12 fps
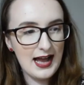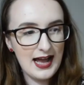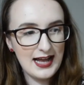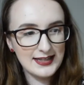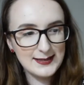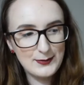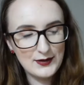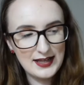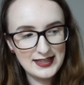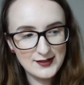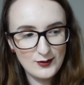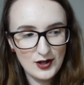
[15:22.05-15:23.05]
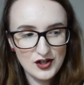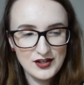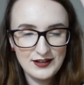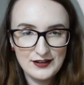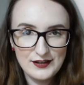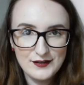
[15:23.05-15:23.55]
I had to put that swatch
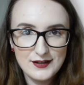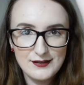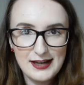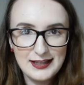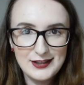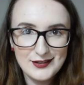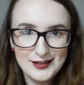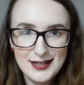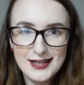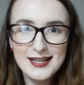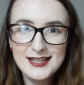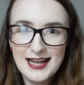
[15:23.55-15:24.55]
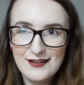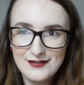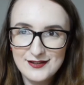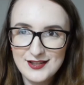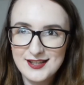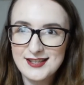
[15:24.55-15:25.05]
near enough directly under because
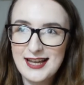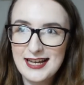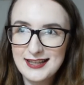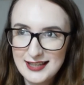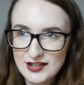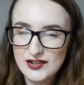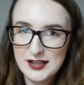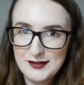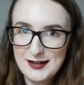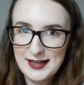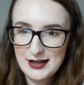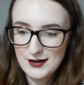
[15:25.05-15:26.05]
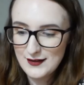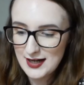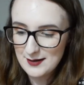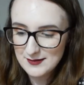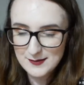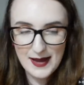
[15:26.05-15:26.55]
I've just like literally run out of
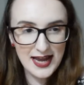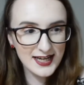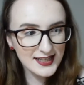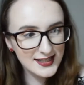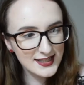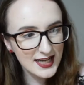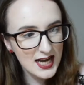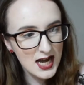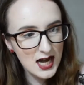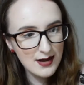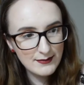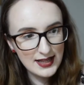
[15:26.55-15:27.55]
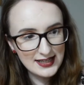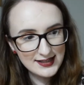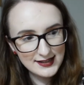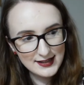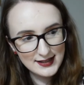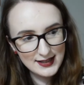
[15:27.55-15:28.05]
arm space. But that's
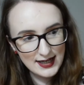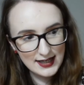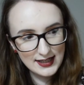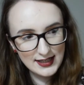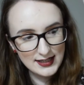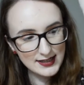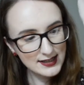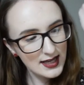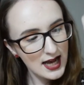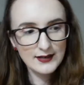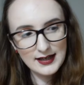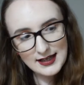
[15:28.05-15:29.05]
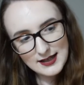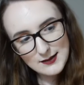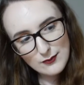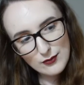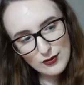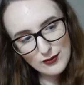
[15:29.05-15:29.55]
nice. It's
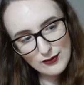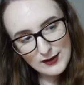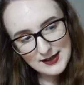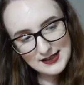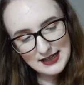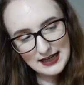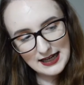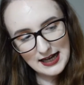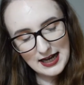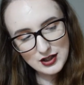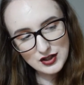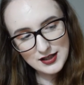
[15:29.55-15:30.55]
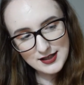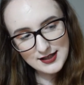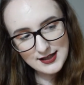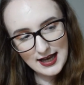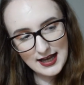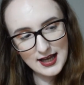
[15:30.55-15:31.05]
pretty.
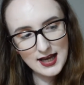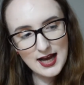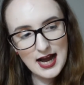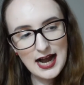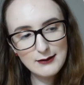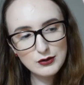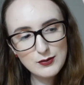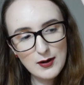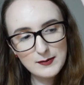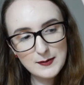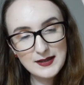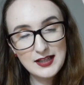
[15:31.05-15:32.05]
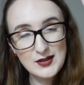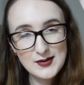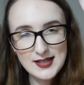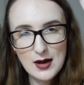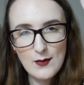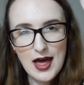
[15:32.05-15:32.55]
I would probably use
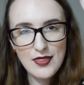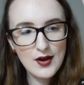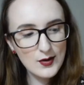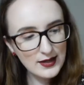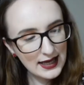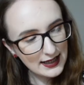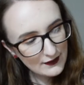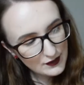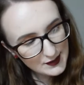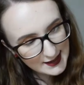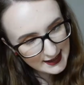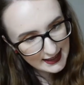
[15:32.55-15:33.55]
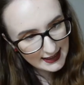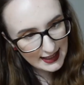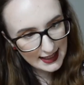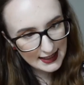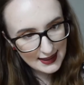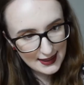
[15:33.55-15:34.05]
that wet though. Like if you see
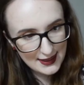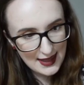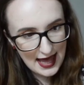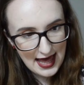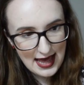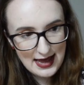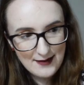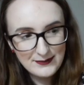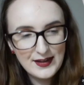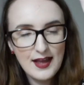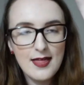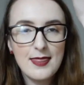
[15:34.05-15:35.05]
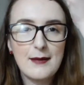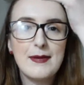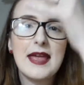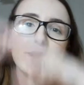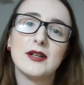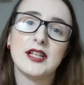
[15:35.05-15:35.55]
like there, that
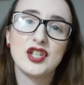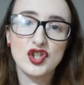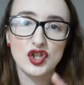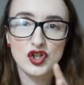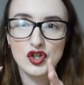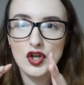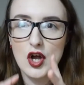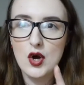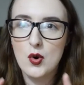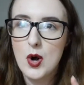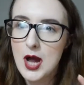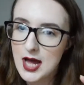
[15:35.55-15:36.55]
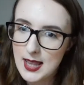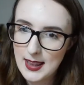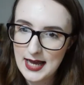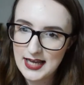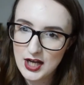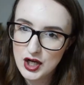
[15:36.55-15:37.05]
pigment is just so
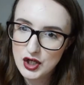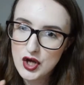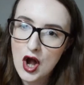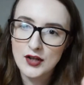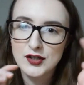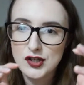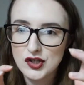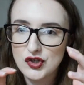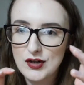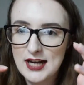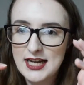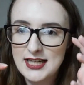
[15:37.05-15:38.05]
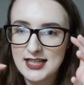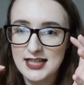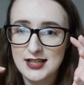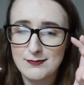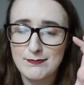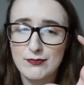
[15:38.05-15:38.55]
like concentrated.
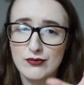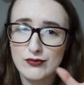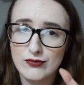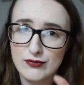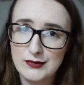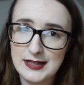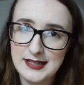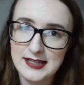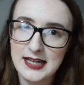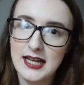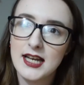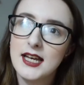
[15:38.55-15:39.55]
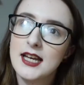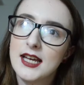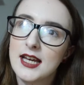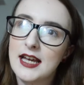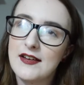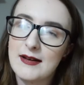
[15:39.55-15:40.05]
It's pretty.
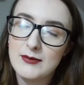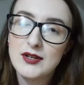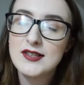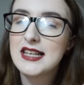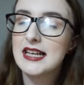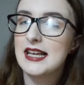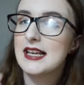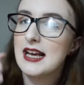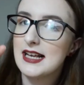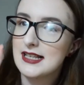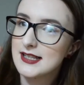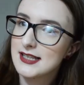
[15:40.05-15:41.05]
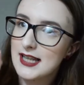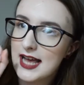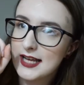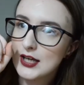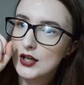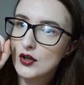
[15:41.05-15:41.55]
If I'm using it to
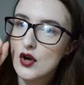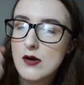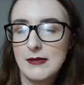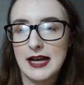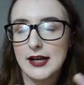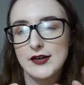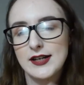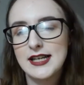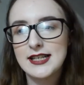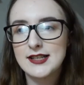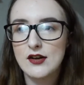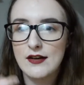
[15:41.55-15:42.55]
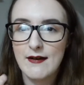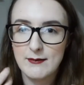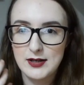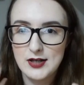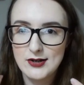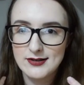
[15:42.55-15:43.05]
like cut my crease, or if I'm
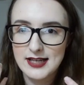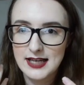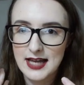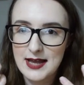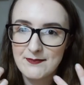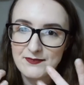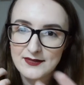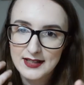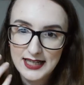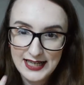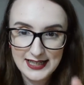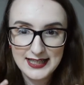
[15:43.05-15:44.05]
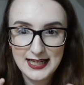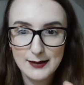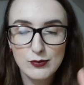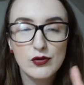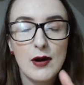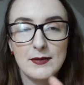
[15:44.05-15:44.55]
using it as like a
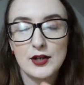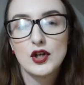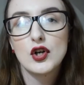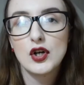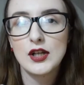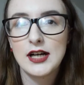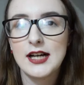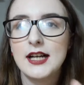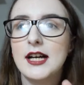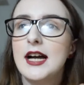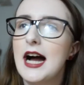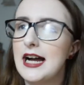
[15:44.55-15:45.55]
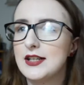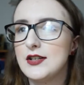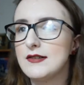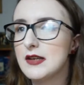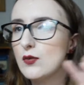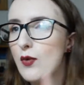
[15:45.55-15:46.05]
prominent colour, I'd
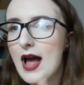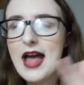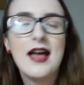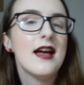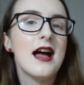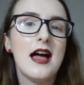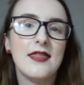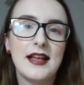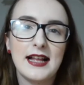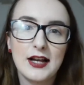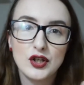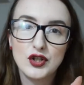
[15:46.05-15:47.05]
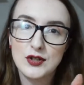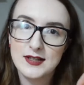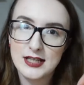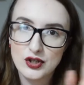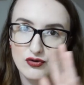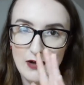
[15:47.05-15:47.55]
use it wet, and then I could use
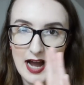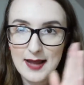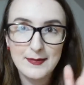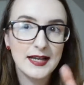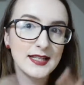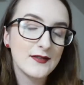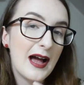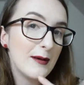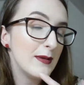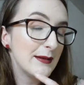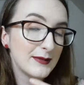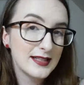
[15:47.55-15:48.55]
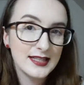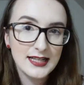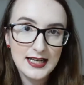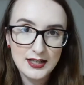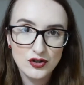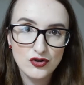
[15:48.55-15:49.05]
it dry because of how pigmented
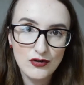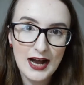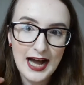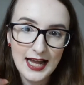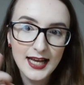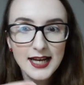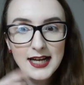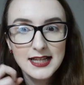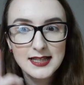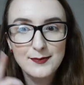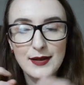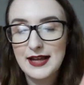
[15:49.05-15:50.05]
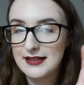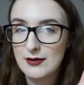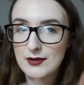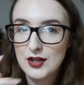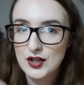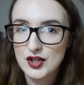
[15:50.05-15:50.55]
it is dry to blend it
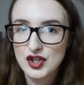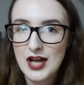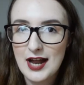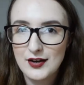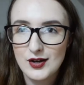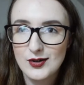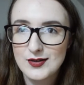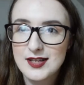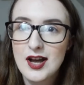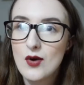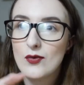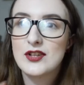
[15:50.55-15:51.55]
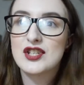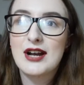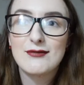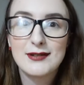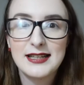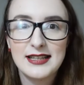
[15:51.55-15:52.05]
with the other shadows, which I
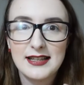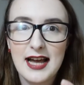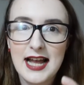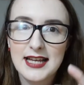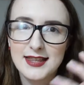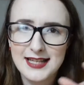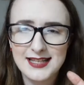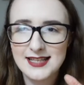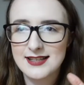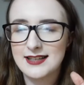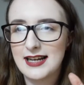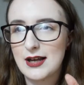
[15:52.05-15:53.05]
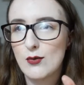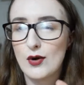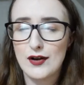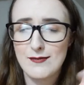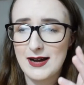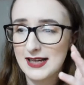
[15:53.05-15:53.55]
really like. This is like
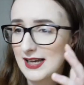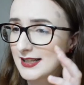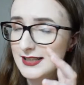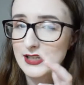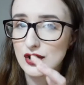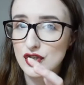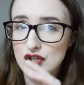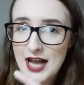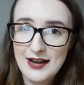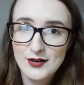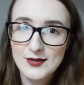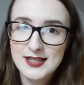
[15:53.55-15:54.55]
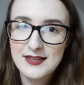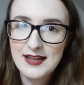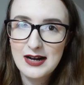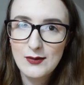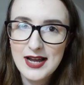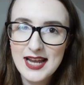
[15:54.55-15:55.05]
one of my ideal shadows in
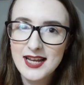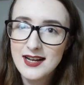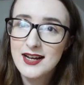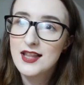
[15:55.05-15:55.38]
that way.